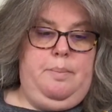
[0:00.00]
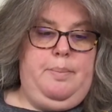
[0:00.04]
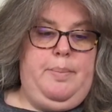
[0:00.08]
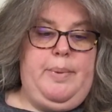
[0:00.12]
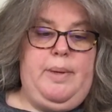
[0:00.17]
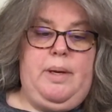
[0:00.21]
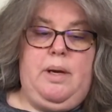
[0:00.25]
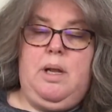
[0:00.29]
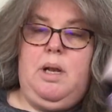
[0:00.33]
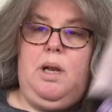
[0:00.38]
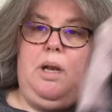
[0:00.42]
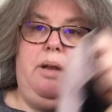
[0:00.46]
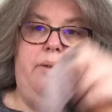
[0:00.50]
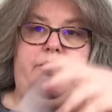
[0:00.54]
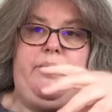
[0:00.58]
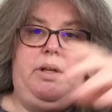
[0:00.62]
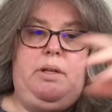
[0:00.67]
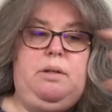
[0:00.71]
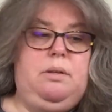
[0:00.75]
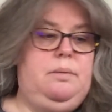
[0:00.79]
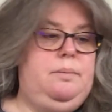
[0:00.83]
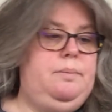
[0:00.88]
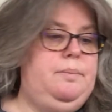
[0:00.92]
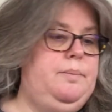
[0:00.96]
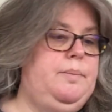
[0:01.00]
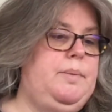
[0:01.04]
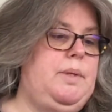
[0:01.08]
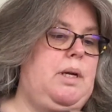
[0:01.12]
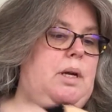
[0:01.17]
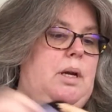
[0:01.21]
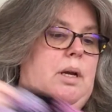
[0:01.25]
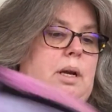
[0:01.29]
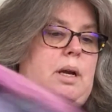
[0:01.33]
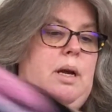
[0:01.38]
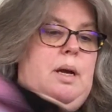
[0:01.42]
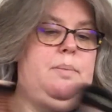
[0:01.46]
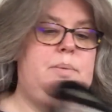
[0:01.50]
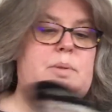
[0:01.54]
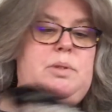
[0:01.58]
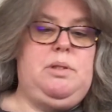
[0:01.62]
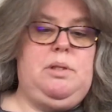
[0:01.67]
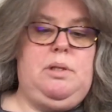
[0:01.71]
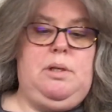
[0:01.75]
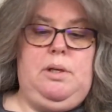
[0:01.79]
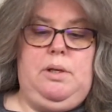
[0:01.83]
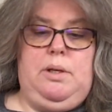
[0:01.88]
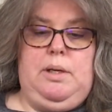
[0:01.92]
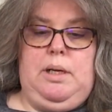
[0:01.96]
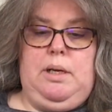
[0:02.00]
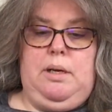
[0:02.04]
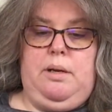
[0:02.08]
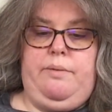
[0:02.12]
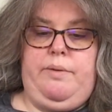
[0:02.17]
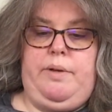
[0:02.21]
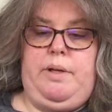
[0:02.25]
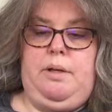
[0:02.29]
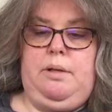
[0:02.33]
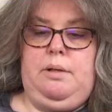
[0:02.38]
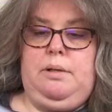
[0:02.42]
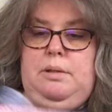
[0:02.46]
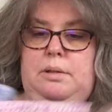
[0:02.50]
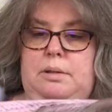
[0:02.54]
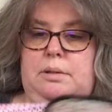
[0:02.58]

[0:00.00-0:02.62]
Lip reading: But I love it. I absolutely love it.